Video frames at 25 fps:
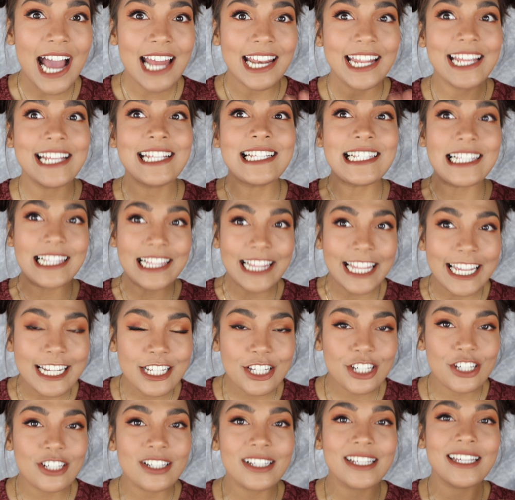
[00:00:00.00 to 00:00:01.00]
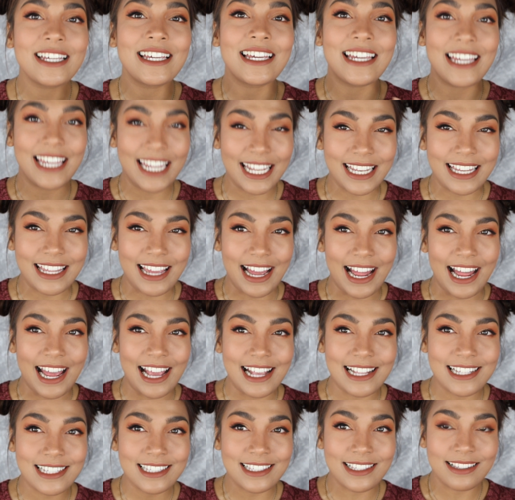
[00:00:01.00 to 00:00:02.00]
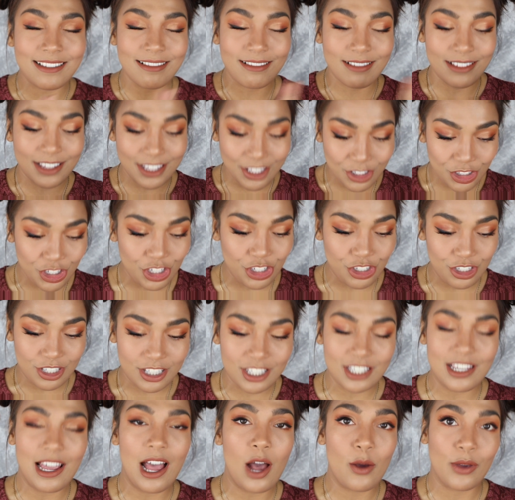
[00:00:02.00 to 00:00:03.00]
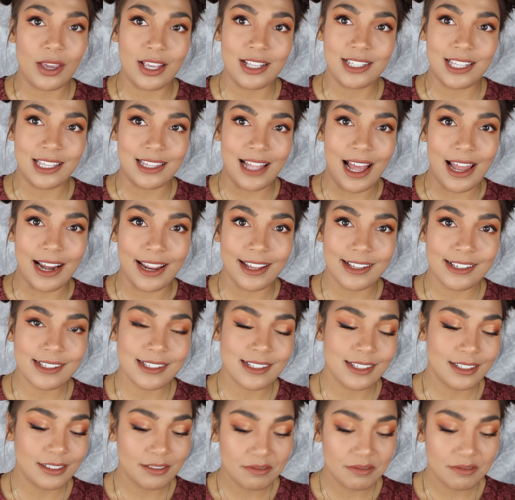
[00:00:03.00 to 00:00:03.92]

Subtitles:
Is literally it, guys. Did you see how easy that is?